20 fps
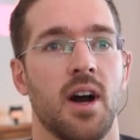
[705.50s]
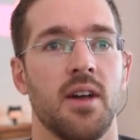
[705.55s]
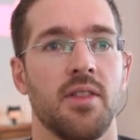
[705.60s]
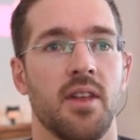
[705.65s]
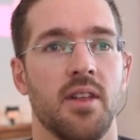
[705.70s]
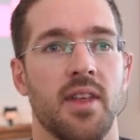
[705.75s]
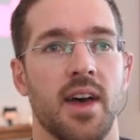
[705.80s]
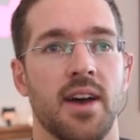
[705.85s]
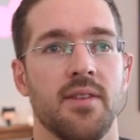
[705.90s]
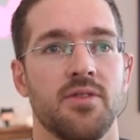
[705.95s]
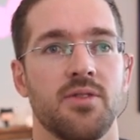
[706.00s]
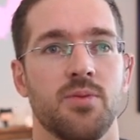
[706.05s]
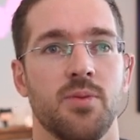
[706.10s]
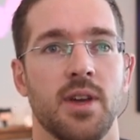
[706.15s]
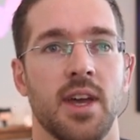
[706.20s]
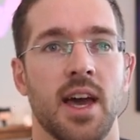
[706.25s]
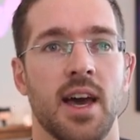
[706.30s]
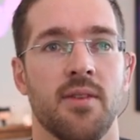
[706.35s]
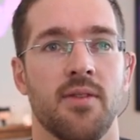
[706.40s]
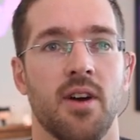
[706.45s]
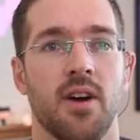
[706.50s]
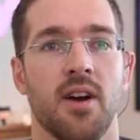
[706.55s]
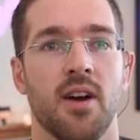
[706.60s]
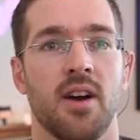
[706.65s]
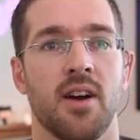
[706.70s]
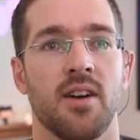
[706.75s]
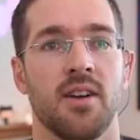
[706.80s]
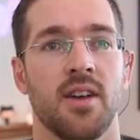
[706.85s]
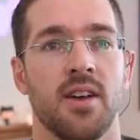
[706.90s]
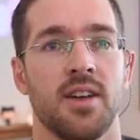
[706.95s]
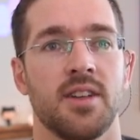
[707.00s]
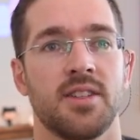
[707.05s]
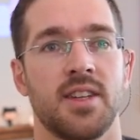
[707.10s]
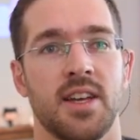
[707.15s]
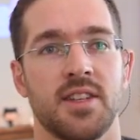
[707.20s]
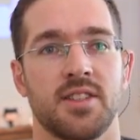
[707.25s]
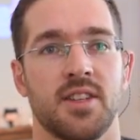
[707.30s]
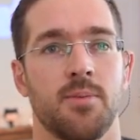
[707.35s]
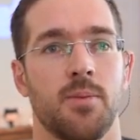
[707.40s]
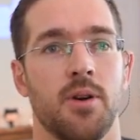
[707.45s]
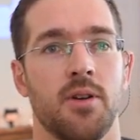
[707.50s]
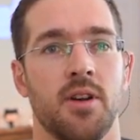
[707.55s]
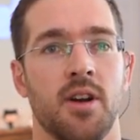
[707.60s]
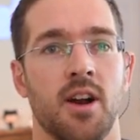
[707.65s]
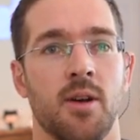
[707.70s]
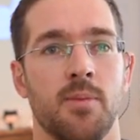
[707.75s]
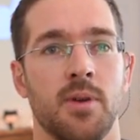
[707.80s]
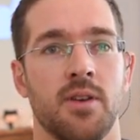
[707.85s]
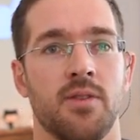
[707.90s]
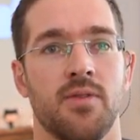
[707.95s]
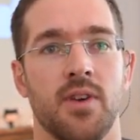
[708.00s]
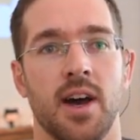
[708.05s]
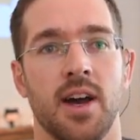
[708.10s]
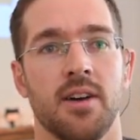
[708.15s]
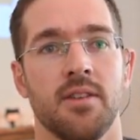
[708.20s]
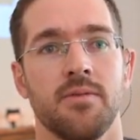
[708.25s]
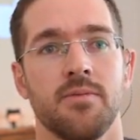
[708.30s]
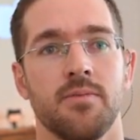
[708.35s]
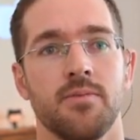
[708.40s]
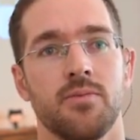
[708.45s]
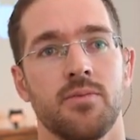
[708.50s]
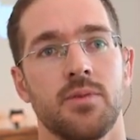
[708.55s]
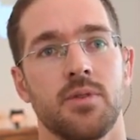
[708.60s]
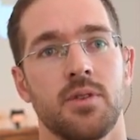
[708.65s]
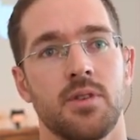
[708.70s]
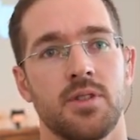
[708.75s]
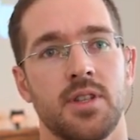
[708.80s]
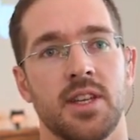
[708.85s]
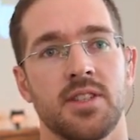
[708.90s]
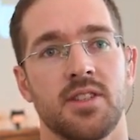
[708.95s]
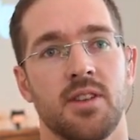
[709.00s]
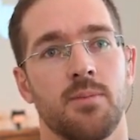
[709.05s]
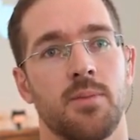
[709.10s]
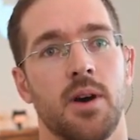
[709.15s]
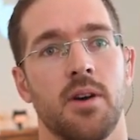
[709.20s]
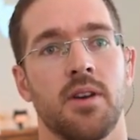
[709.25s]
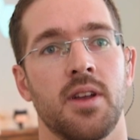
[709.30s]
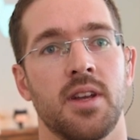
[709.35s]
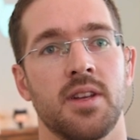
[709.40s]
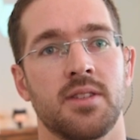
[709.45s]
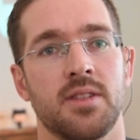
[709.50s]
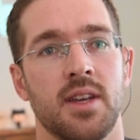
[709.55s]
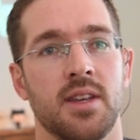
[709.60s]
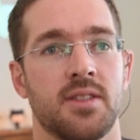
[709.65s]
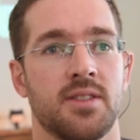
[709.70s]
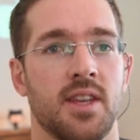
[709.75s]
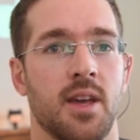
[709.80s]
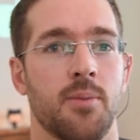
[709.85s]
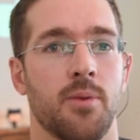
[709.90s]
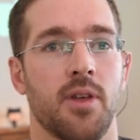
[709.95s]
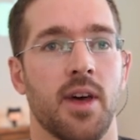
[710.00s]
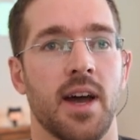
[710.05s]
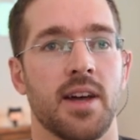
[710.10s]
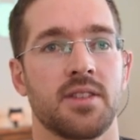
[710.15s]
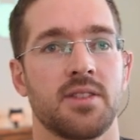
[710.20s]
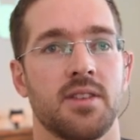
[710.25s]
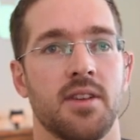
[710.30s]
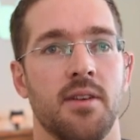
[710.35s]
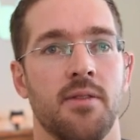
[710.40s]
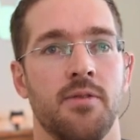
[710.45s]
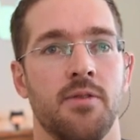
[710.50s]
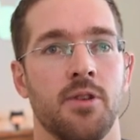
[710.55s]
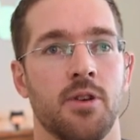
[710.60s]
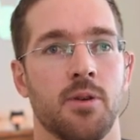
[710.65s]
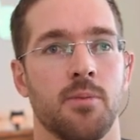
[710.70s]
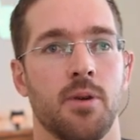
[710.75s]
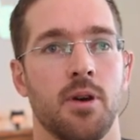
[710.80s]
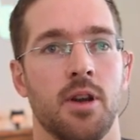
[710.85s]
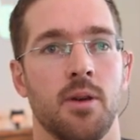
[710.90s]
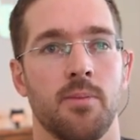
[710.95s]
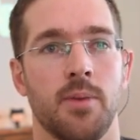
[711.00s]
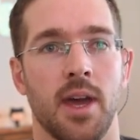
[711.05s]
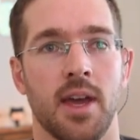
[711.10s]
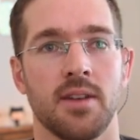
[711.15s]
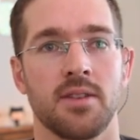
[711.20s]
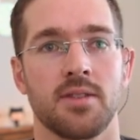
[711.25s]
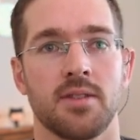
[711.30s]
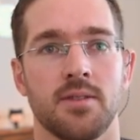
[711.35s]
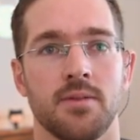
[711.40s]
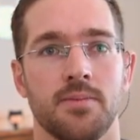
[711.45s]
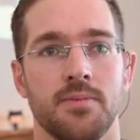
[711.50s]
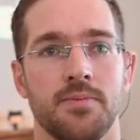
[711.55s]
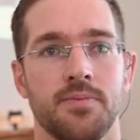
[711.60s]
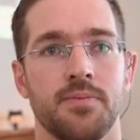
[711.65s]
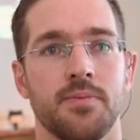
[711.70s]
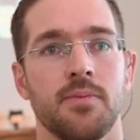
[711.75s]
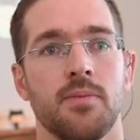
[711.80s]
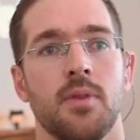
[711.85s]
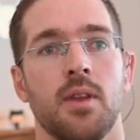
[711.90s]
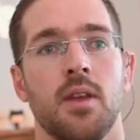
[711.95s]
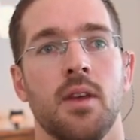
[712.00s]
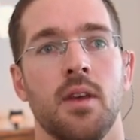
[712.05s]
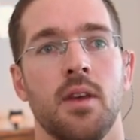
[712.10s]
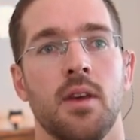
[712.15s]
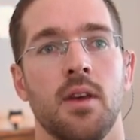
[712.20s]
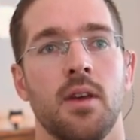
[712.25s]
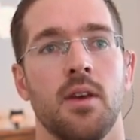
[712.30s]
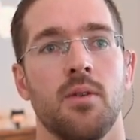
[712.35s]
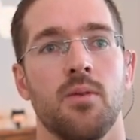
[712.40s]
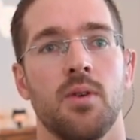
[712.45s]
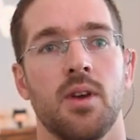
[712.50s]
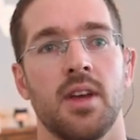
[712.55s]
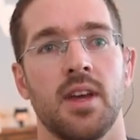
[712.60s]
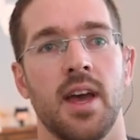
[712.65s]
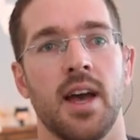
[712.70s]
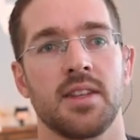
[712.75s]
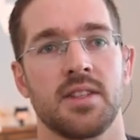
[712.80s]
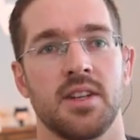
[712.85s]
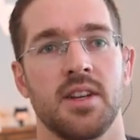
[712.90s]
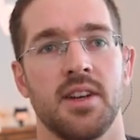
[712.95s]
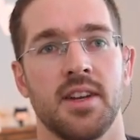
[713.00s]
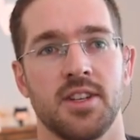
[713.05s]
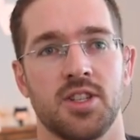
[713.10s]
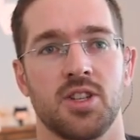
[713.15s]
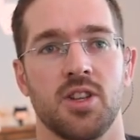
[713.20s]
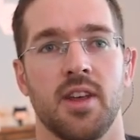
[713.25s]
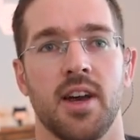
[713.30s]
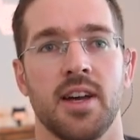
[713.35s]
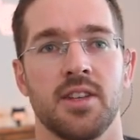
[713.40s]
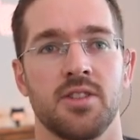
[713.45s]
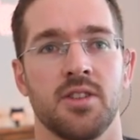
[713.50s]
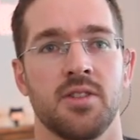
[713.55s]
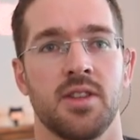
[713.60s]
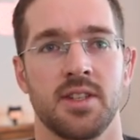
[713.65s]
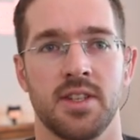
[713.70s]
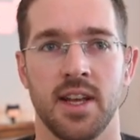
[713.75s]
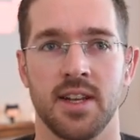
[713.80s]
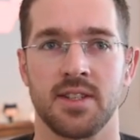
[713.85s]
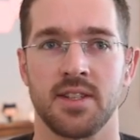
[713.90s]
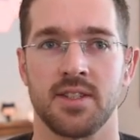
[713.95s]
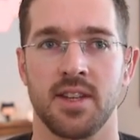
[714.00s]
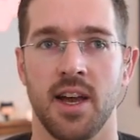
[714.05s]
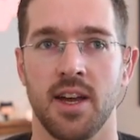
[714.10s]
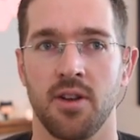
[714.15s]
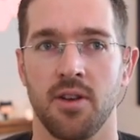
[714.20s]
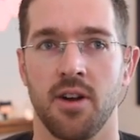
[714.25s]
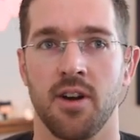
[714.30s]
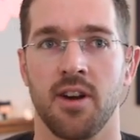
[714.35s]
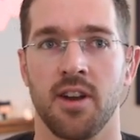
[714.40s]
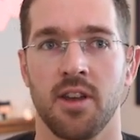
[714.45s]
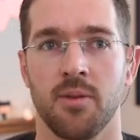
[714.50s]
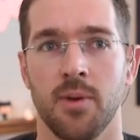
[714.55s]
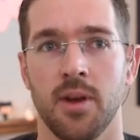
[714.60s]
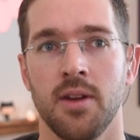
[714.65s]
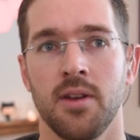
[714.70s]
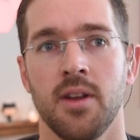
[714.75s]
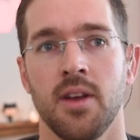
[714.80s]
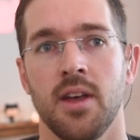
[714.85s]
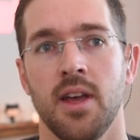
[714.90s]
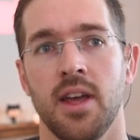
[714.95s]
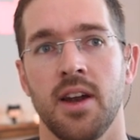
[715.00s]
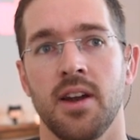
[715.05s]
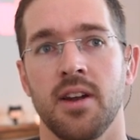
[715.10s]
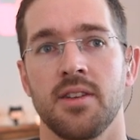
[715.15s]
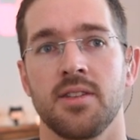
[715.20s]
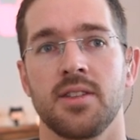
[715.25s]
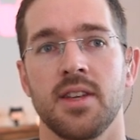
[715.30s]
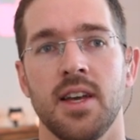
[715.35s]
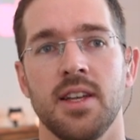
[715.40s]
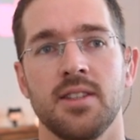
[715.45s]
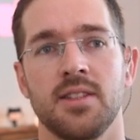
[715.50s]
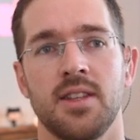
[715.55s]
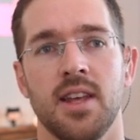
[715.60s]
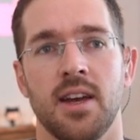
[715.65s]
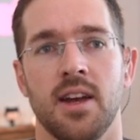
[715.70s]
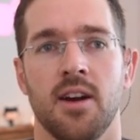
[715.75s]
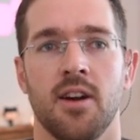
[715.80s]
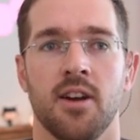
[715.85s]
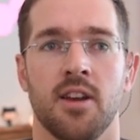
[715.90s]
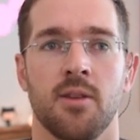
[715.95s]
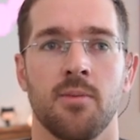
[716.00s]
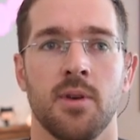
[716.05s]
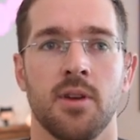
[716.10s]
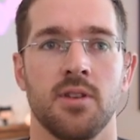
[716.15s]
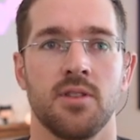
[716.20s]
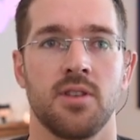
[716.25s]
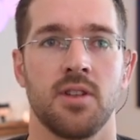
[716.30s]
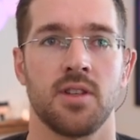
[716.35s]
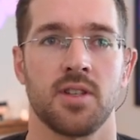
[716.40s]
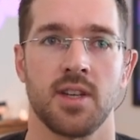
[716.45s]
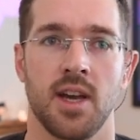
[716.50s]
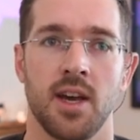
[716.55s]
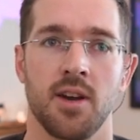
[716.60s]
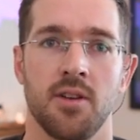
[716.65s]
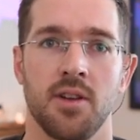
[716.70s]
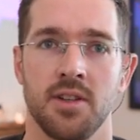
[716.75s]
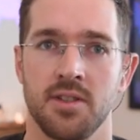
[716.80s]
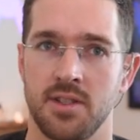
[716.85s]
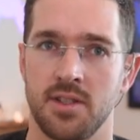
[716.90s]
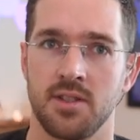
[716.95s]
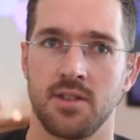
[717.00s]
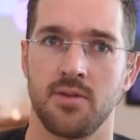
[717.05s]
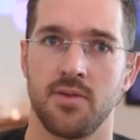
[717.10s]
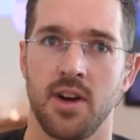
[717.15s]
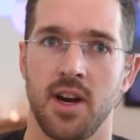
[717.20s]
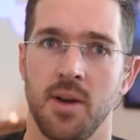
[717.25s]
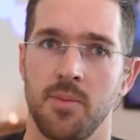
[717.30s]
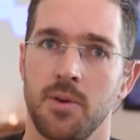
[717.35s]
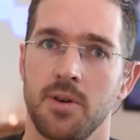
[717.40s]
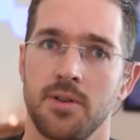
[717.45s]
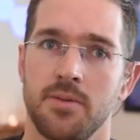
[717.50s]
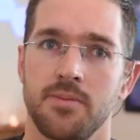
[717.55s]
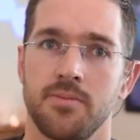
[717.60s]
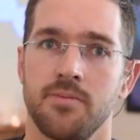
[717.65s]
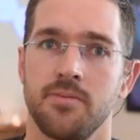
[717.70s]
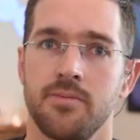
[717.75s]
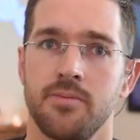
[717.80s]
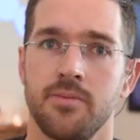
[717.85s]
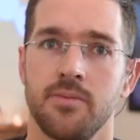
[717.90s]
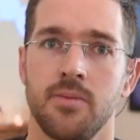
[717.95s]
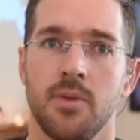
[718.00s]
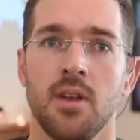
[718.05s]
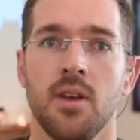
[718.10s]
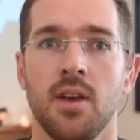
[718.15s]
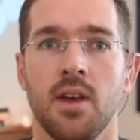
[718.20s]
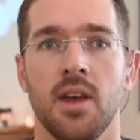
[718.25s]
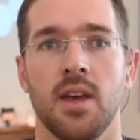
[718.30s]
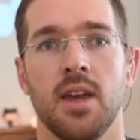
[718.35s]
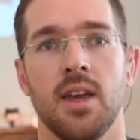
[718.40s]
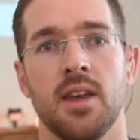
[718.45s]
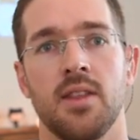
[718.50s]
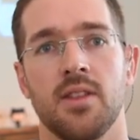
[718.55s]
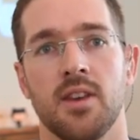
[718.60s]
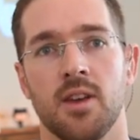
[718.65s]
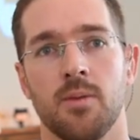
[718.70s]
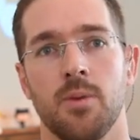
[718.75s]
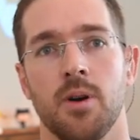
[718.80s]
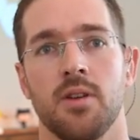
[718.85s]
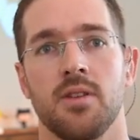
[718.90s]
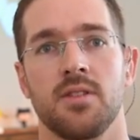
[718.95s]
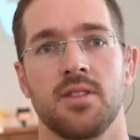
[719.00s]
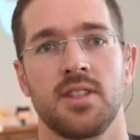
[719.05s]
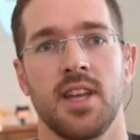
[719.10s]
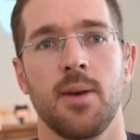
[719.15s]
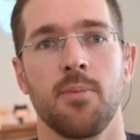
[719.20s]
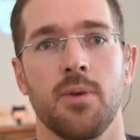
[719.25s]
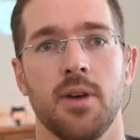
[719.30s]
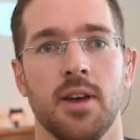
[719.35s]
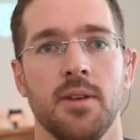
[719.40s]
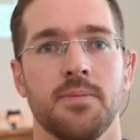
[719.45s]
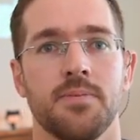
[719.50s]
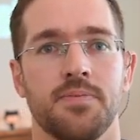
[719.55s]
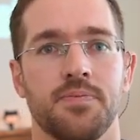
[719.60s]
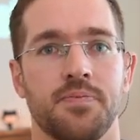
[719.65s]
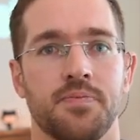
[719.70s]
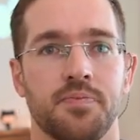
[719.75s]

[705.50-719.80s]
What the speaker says: On the left, we have our test component RB file. Test component is a subclass of ViewComponent base. It has an initializer that takes a title argument, and it assigns that argument to the title instance variable. In the component's template,